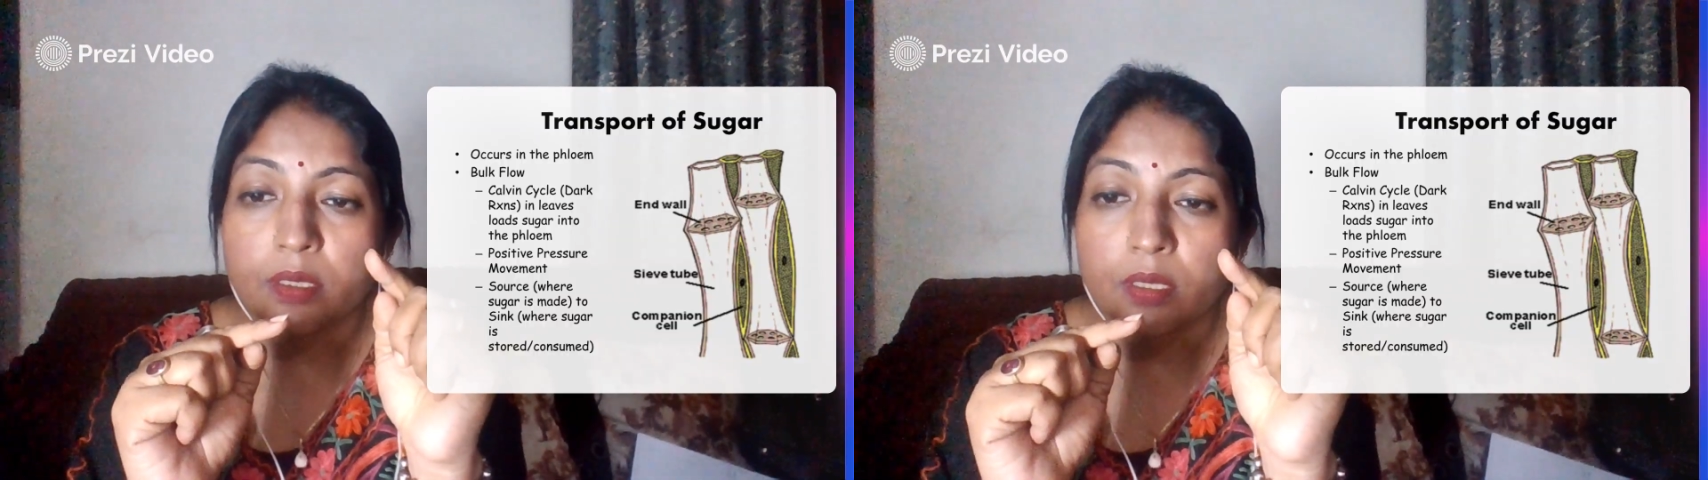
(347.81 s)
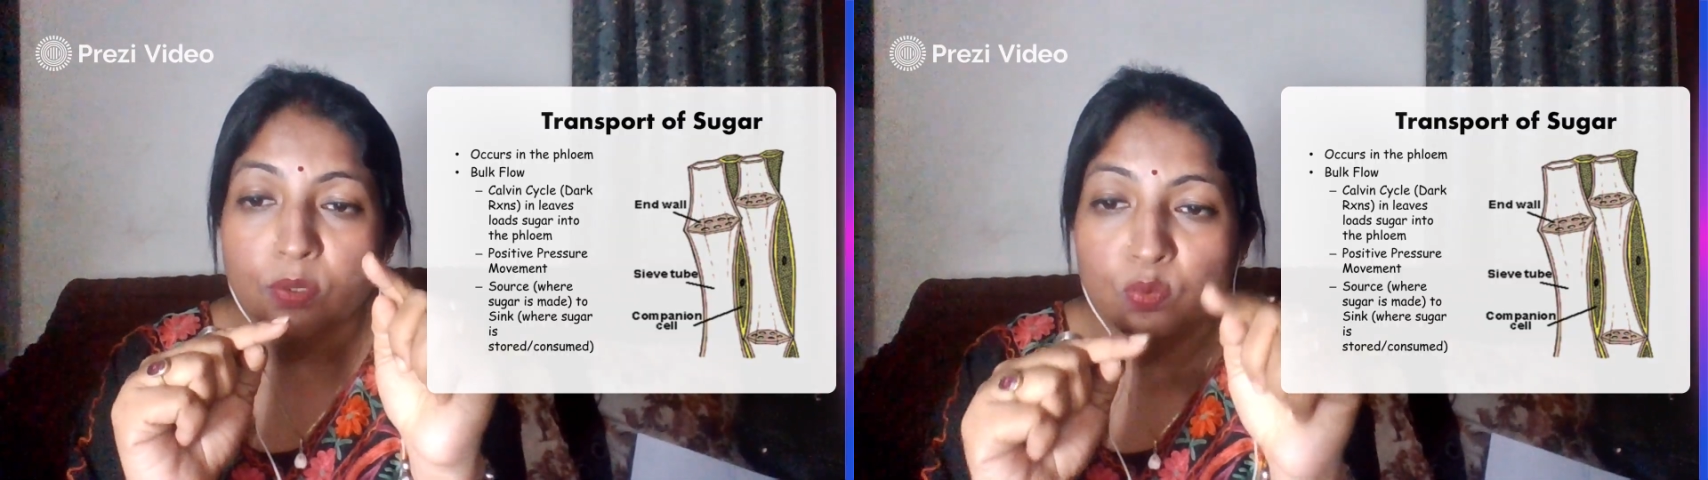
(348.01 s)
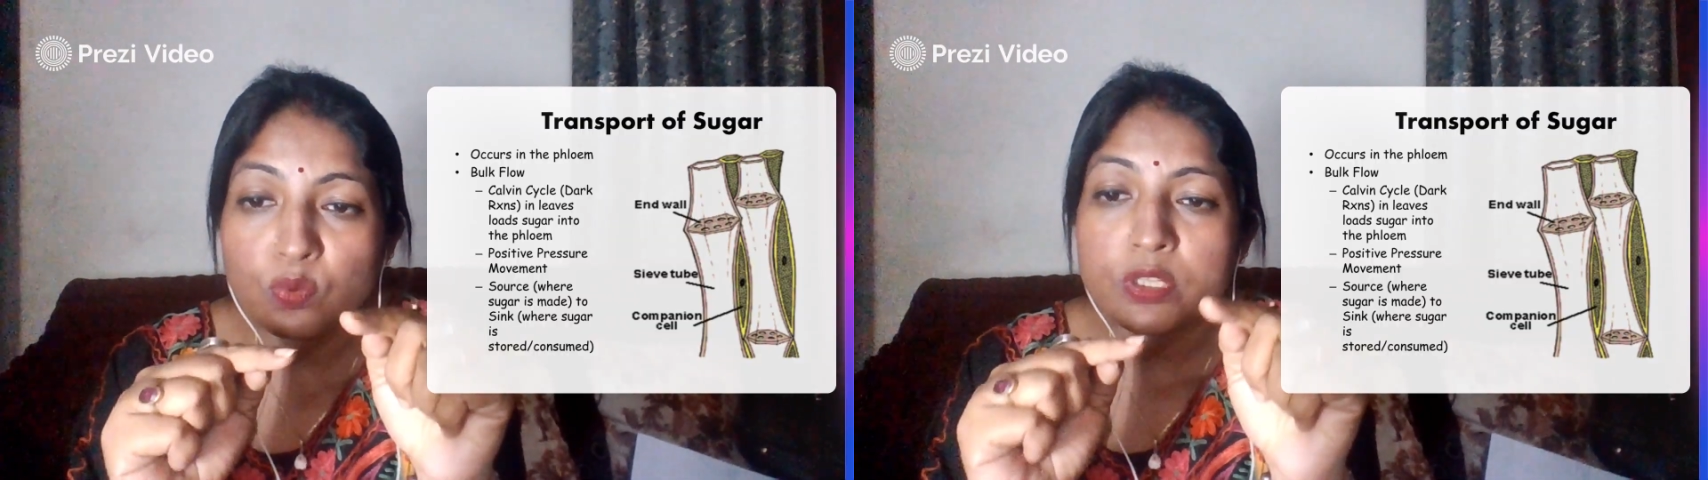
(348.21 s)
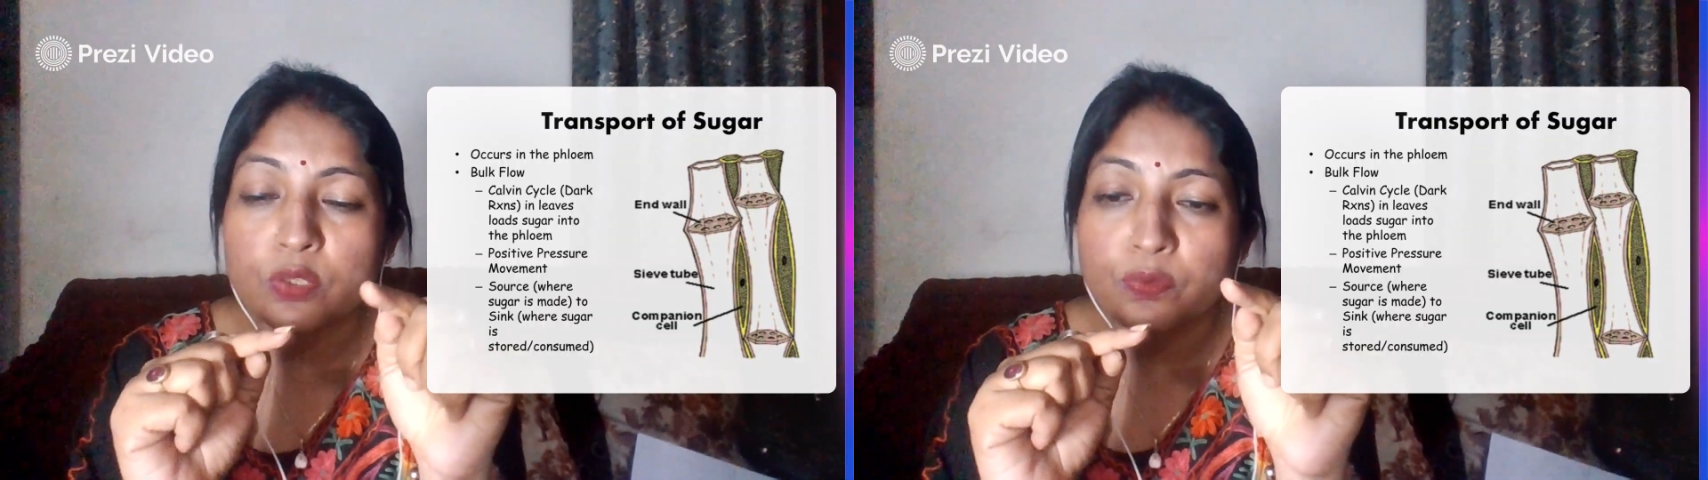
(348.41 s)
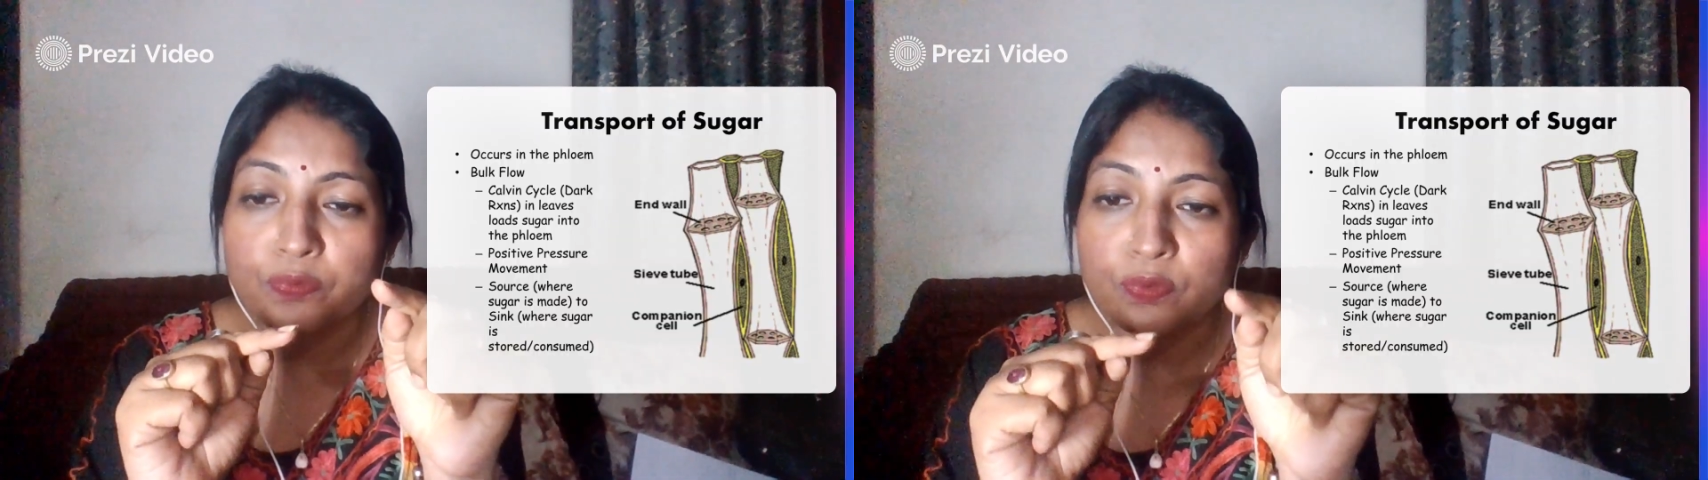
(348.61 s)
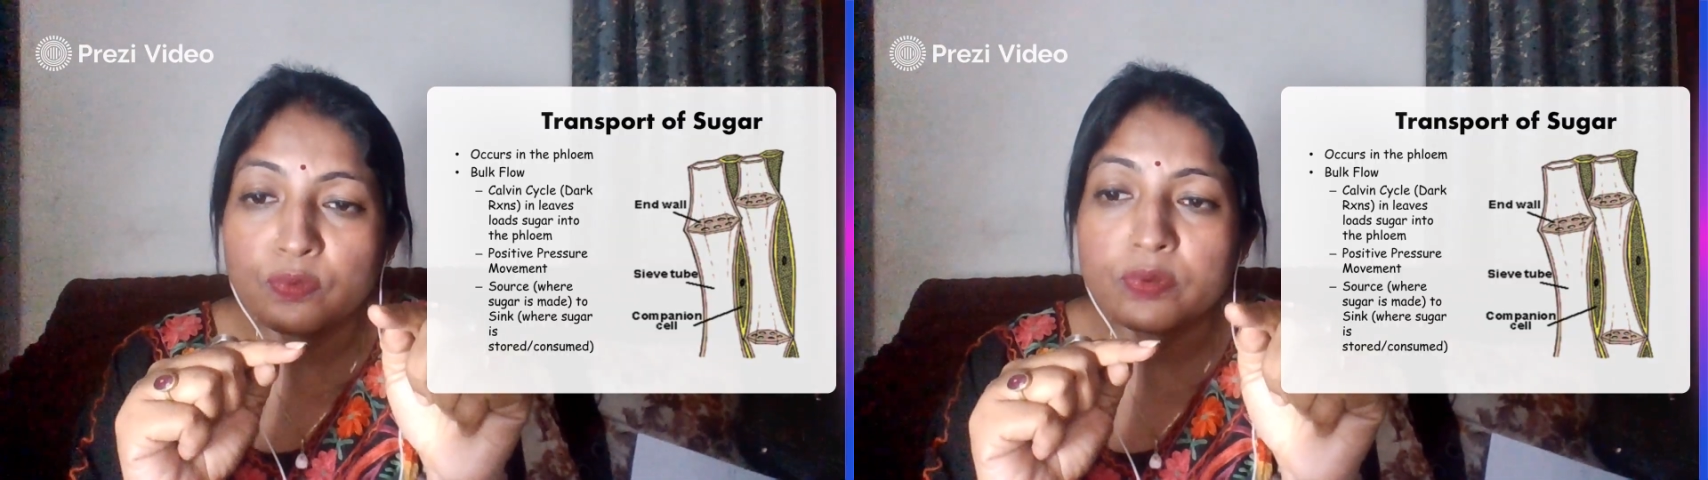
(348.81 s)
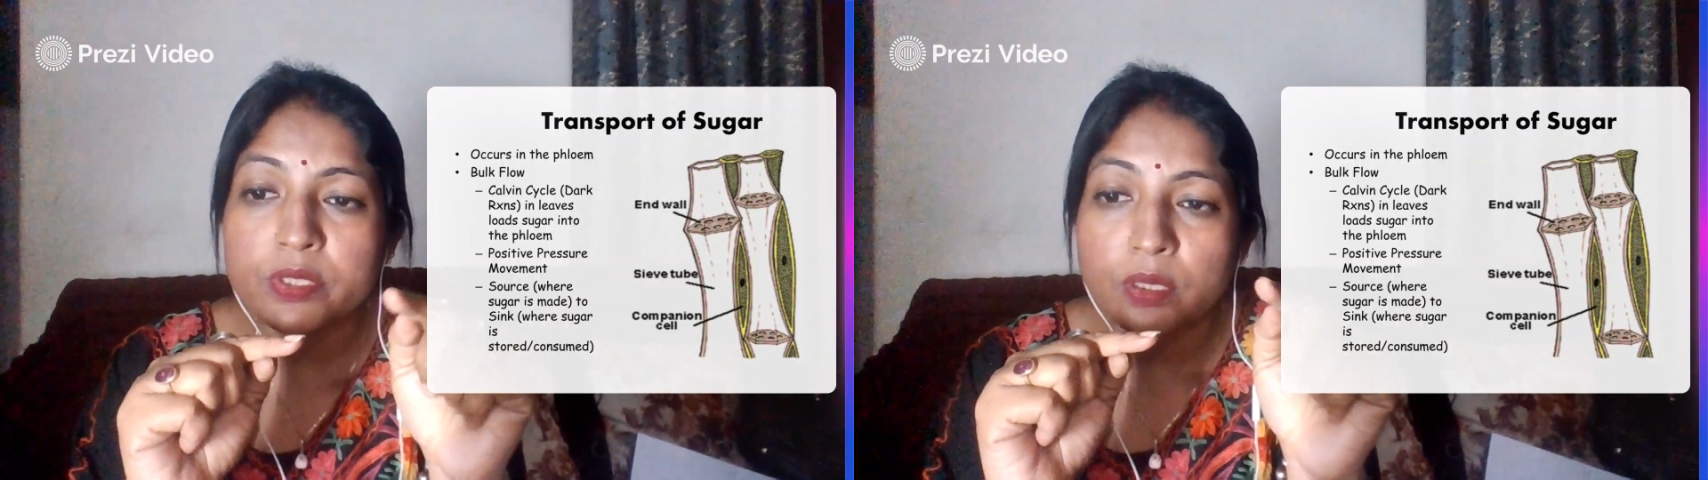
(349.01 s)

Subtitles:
roots, fruits,